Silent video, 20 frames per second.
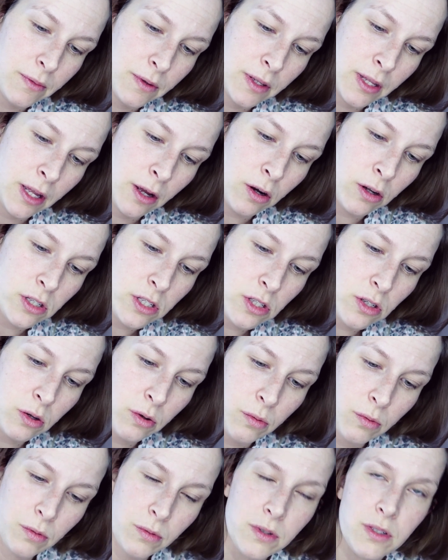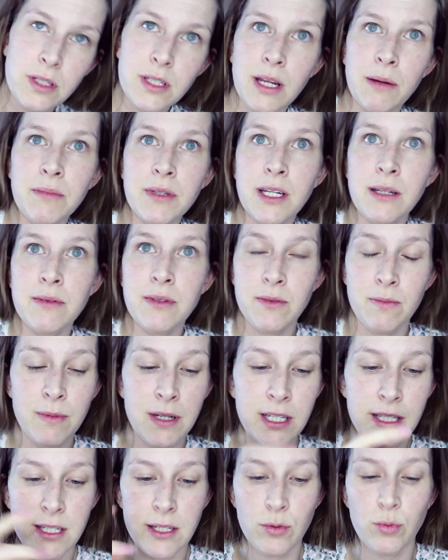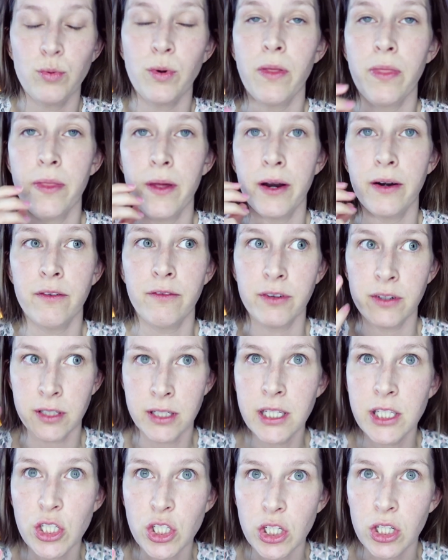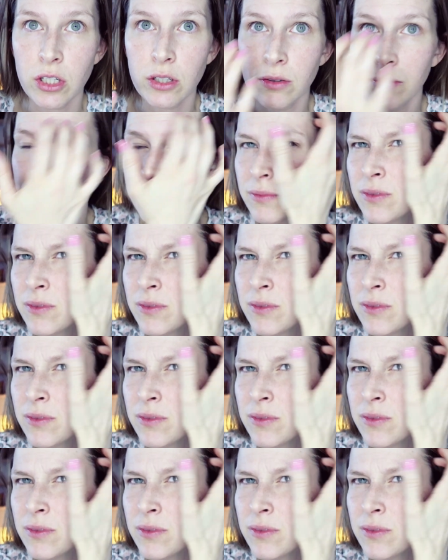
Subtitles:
They also sometimes mix it with their foundation.